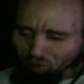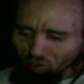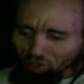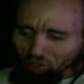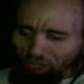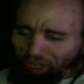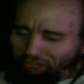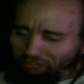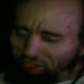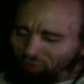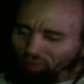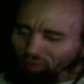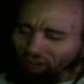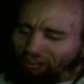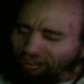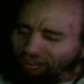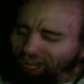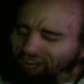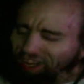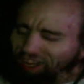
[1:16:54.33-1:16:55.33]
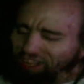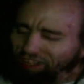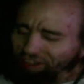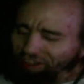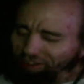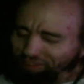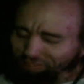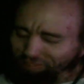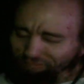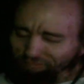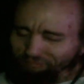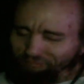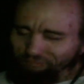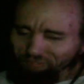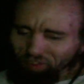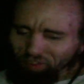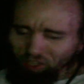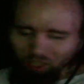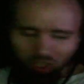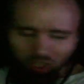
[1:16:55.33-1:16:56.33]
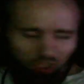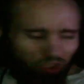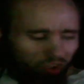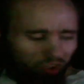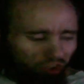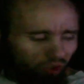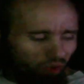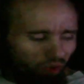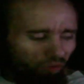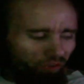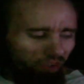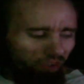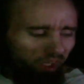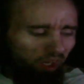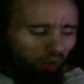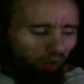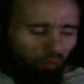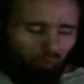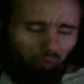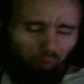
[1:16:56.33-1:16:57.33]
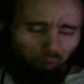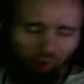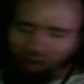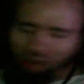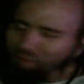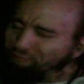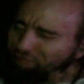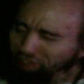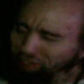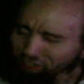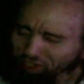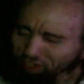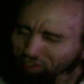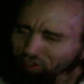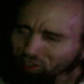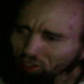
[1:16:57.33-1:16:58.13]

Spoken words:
And you had him using a weapon